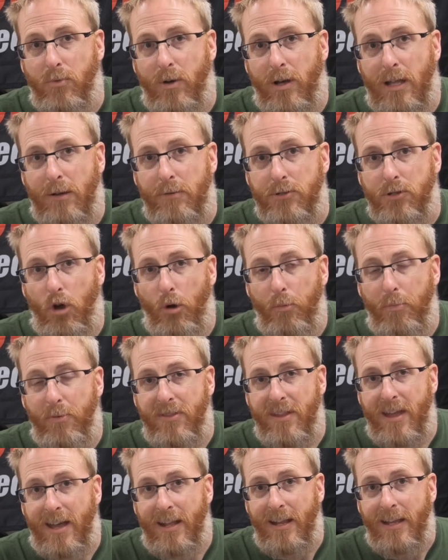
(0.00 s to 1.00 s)
Well, I was
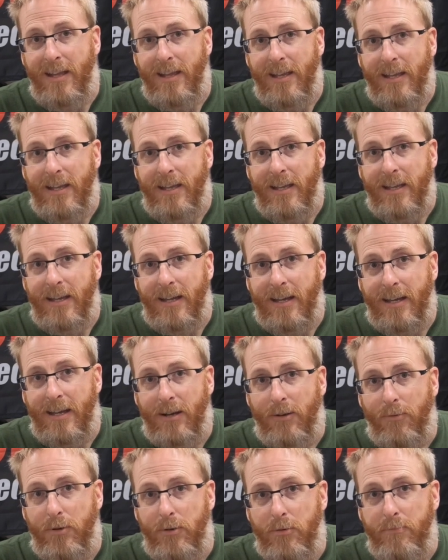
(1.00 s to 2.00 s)
hoping that
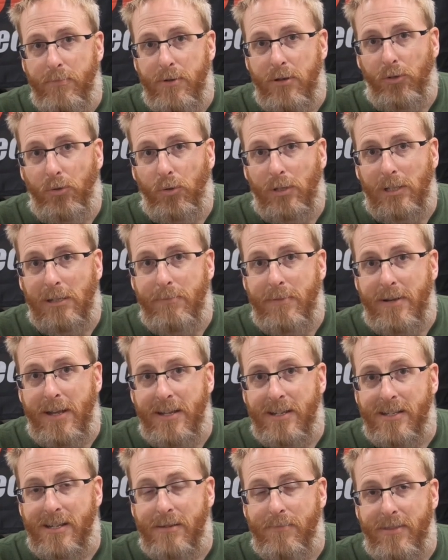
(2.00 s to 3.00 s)
uh, we would be able to
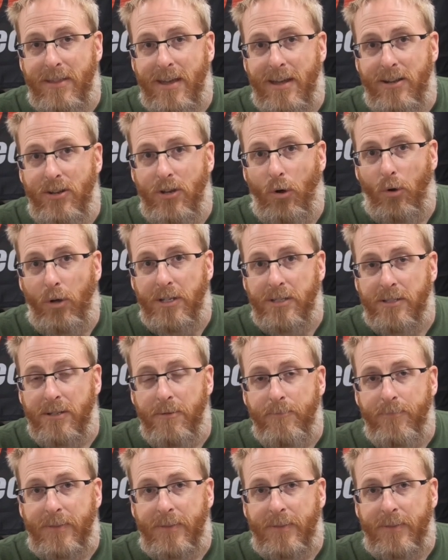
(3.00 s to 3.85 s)
eliminate some of that noise